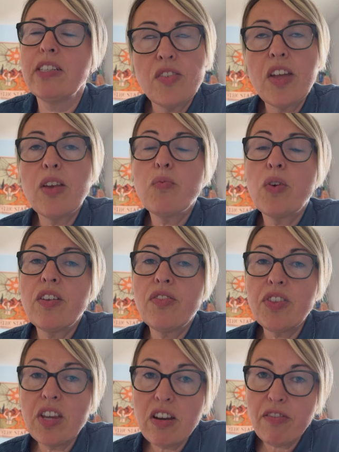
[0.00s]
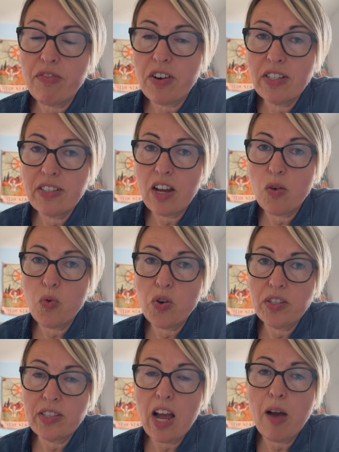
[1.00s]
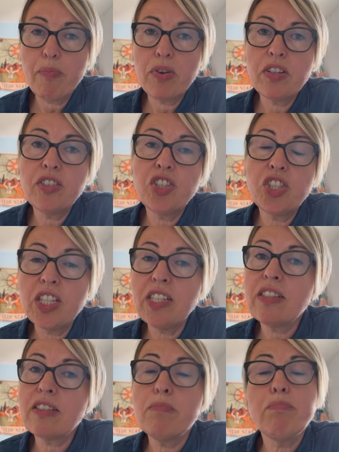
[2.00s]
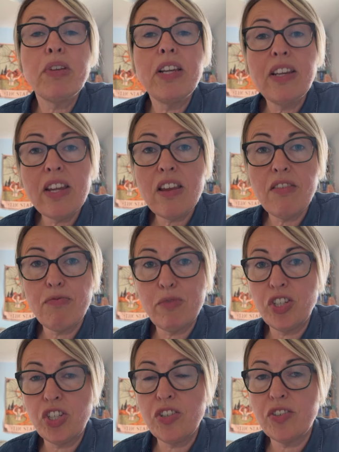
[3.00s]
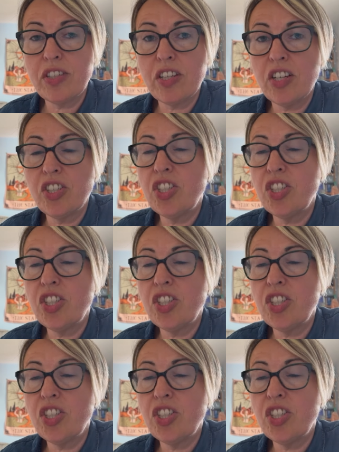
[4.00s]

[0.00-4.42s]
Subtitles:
So then when Athena finds out what has happened, she doesn't believe Medusa.